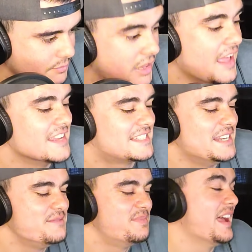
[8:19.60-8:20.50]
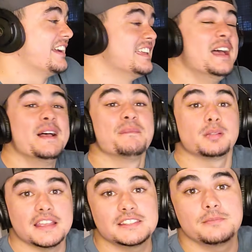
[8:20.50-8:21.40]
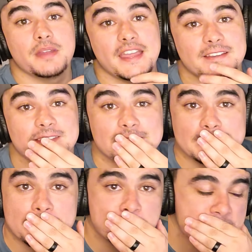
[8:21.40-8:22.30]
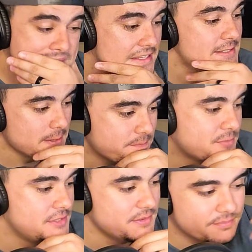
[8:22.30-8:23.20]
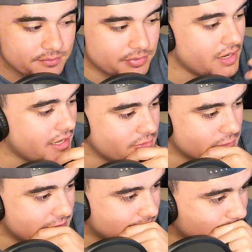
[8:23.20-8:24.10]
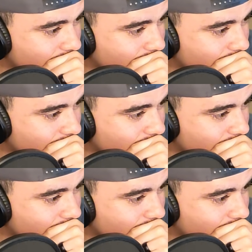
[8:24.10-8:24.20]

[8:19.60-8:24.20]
Plastic bag. Plastic bag in the sea. Yep. See? Bruh, I knew it.